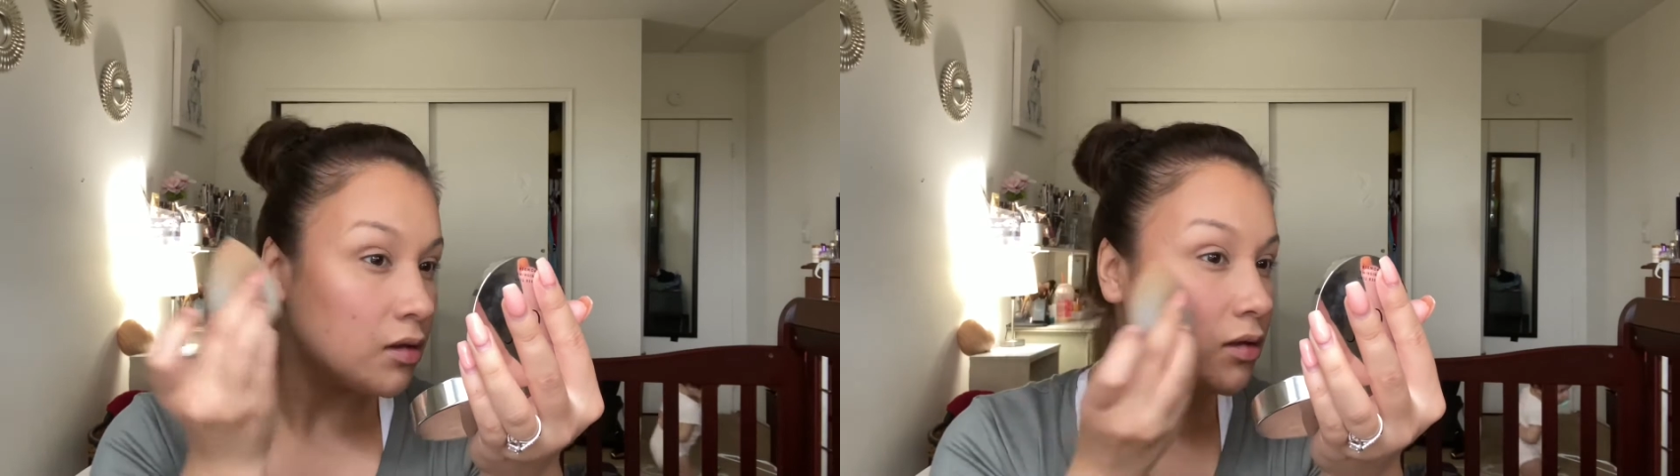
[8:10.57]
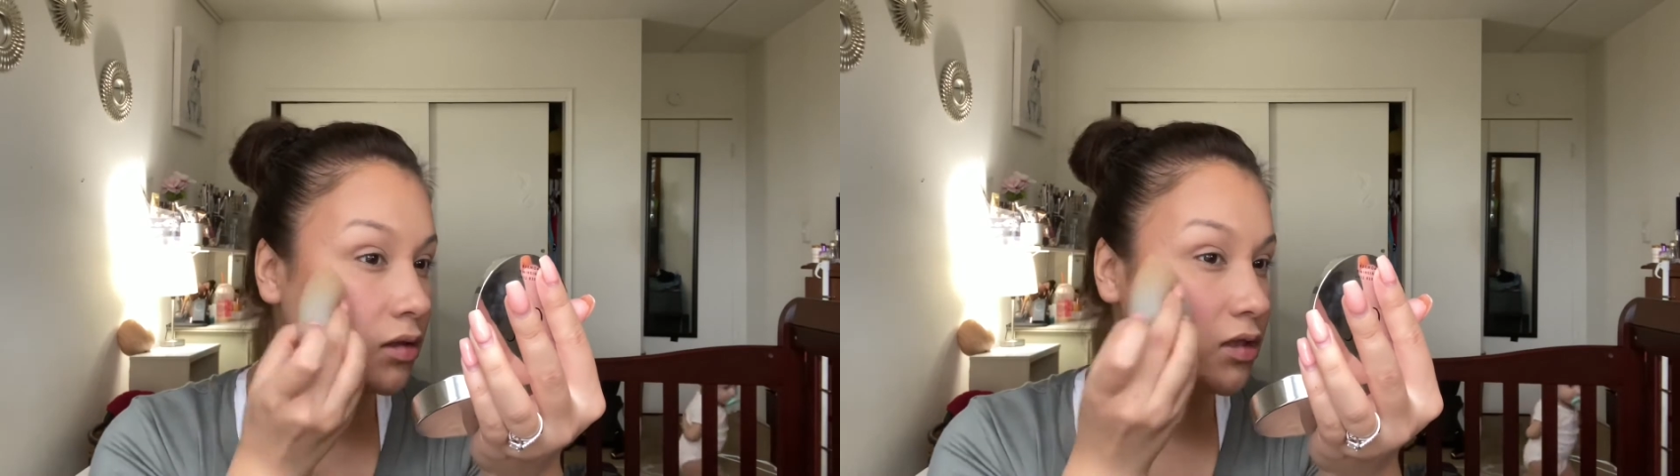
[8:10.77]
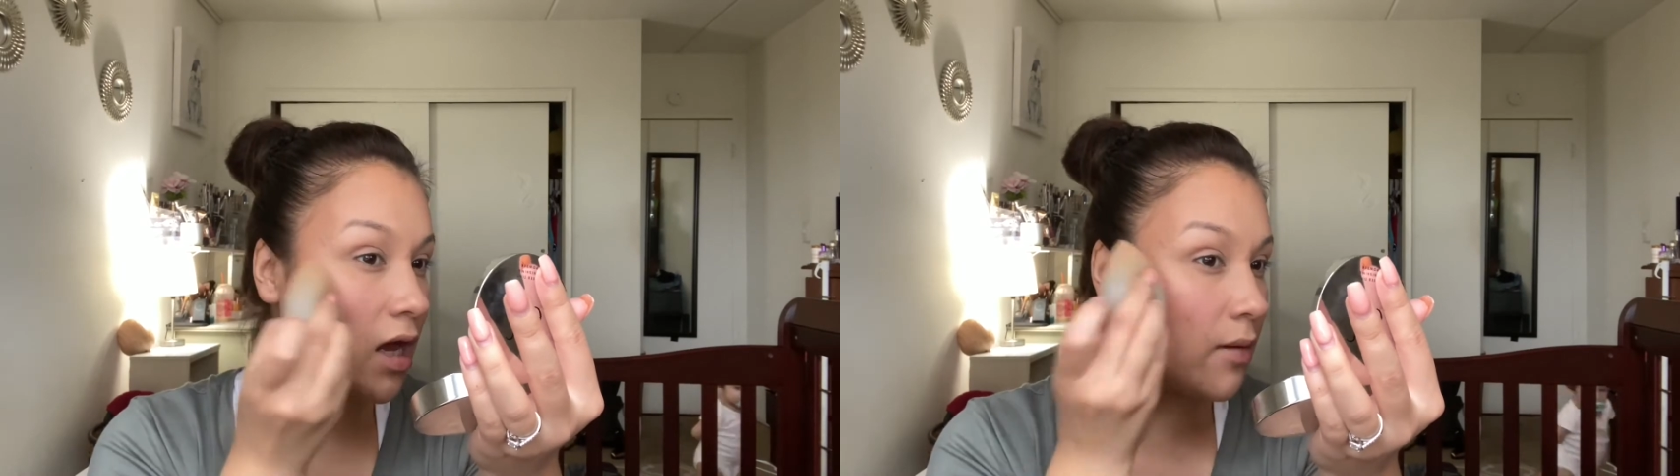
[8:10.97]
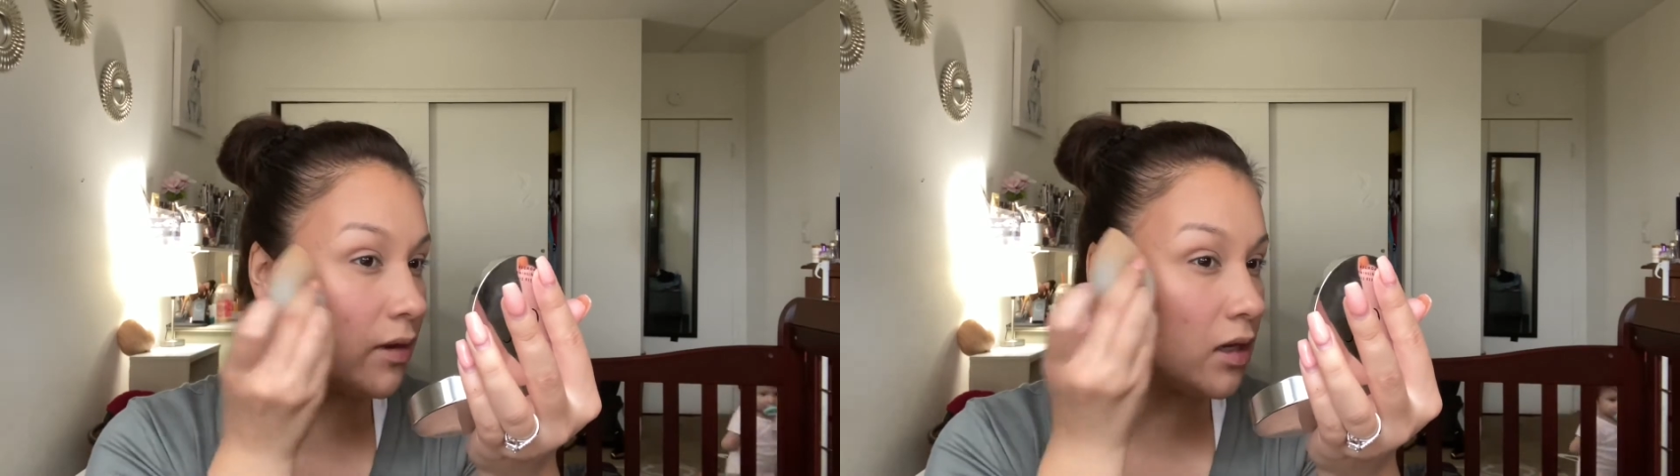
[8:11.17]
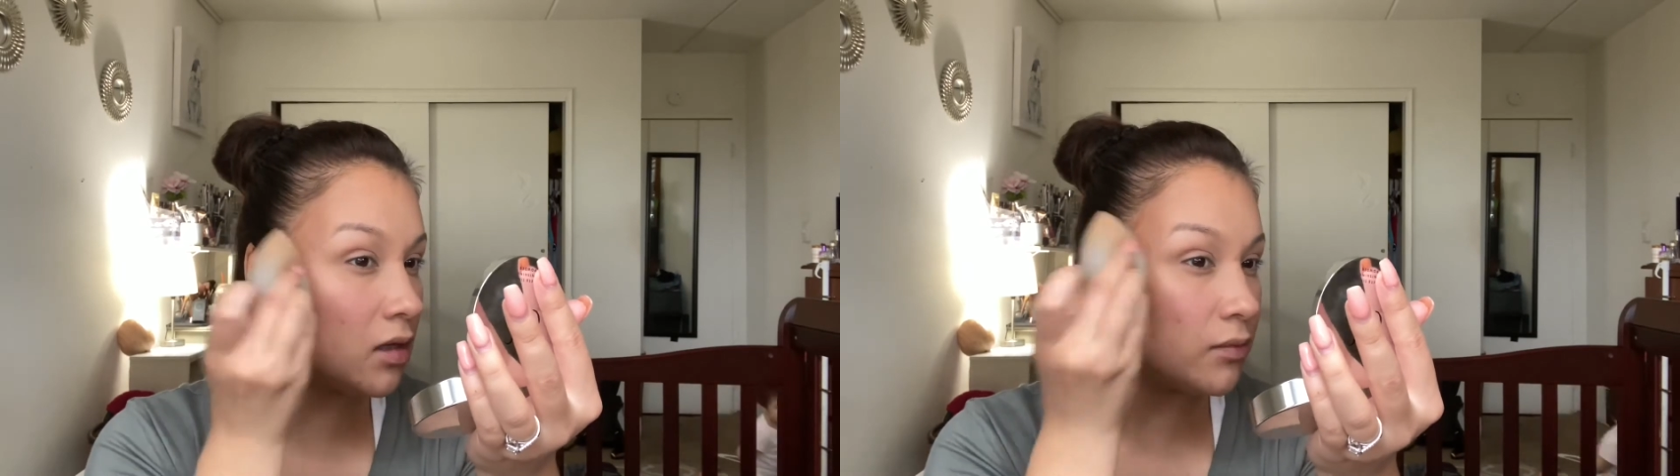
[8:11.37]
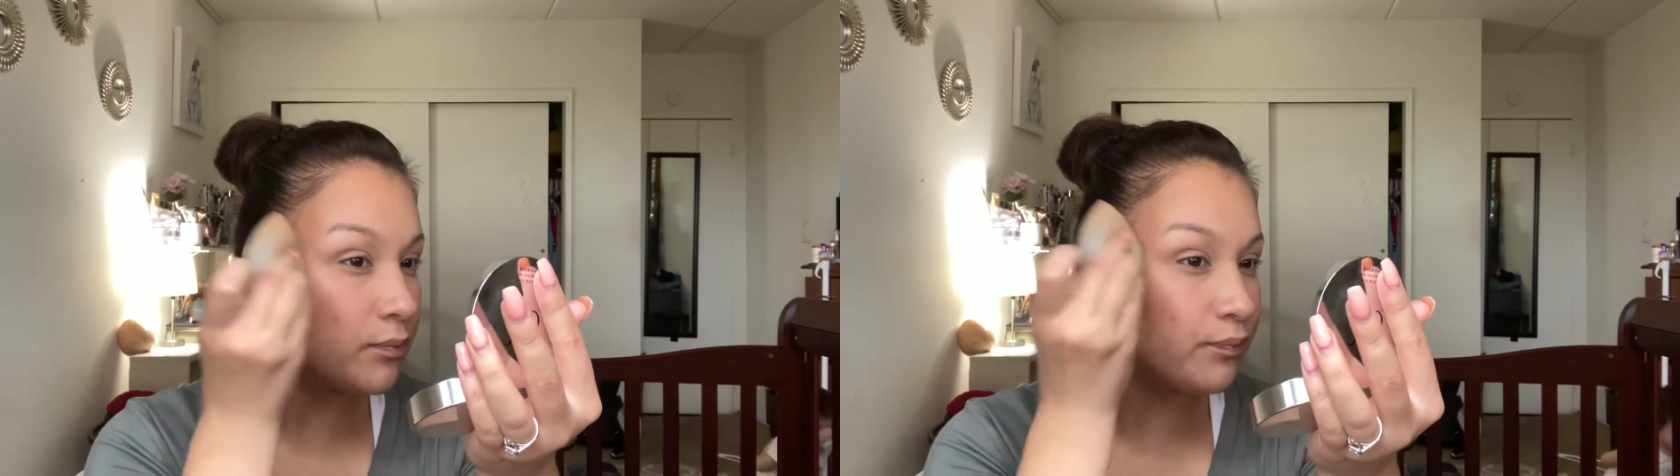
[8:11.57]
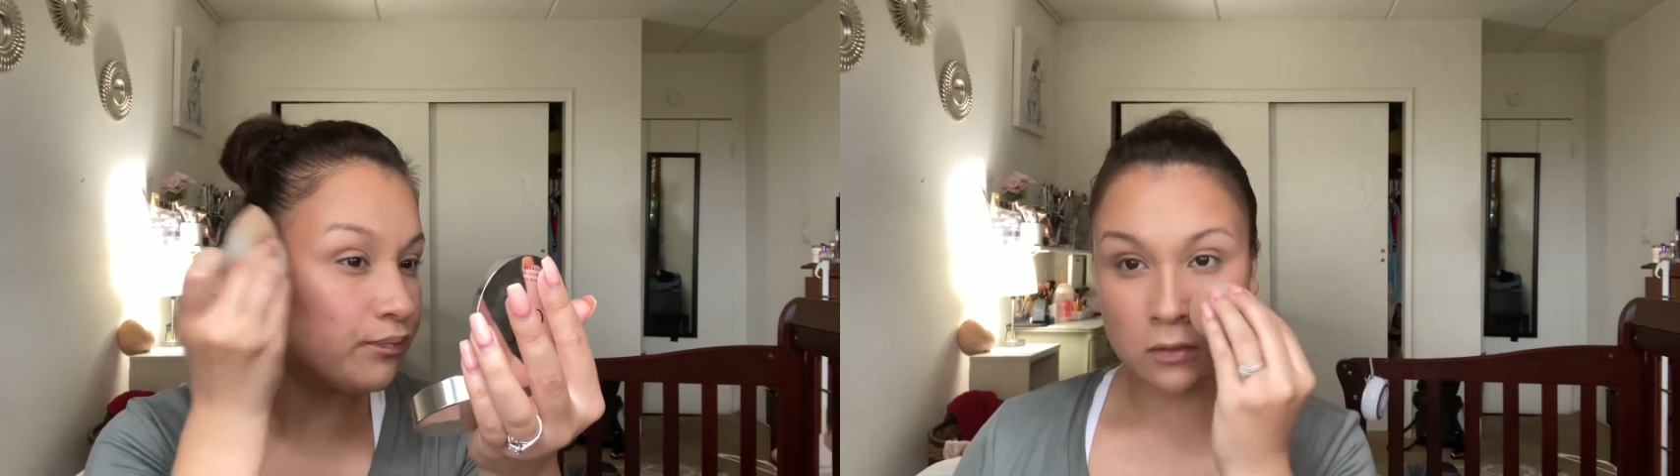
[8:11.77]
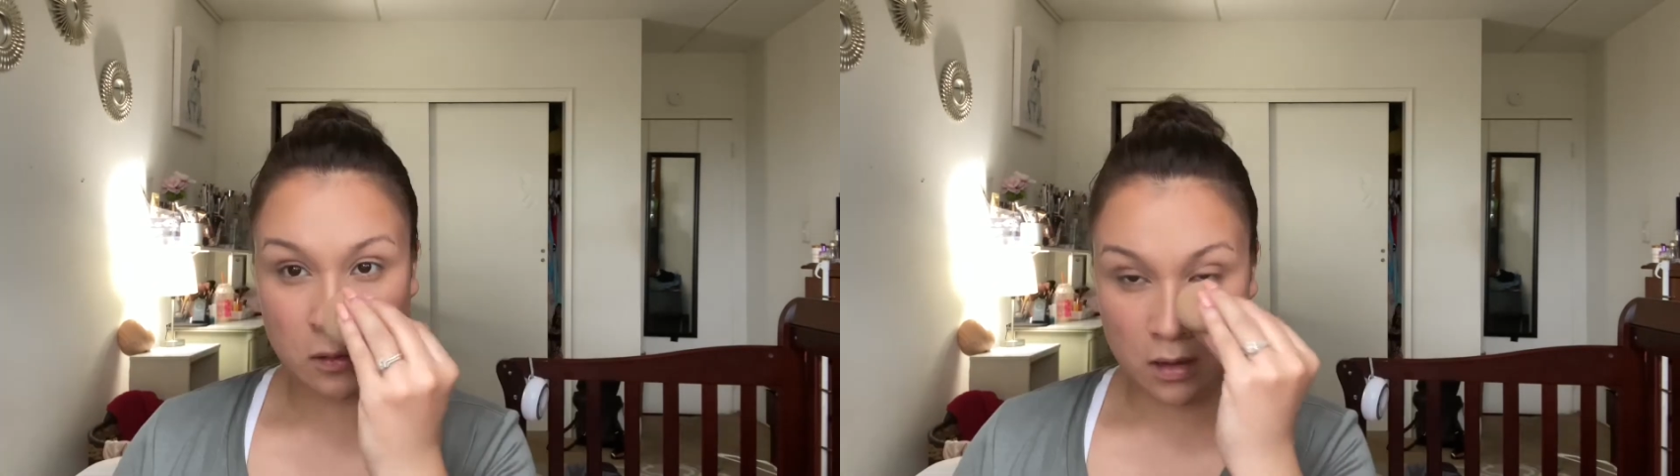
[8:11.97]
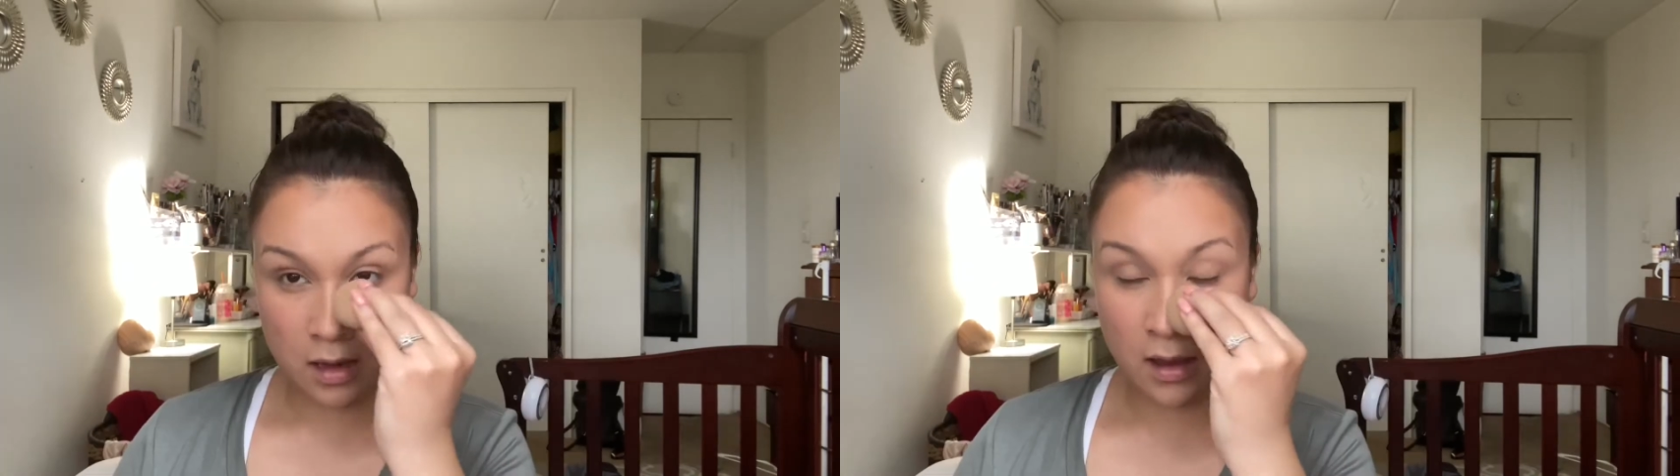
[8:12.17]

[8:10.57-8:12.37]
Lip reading: dab it. I